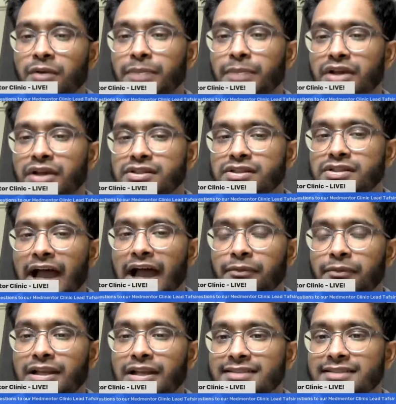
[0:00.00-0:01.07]
because I
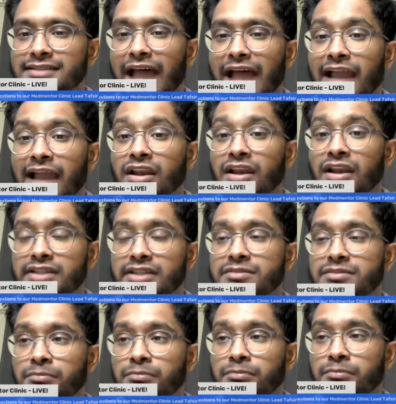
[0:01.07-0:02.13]
realized that I
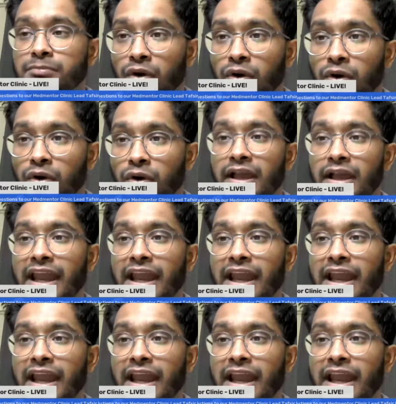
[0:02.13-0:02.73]
learnt more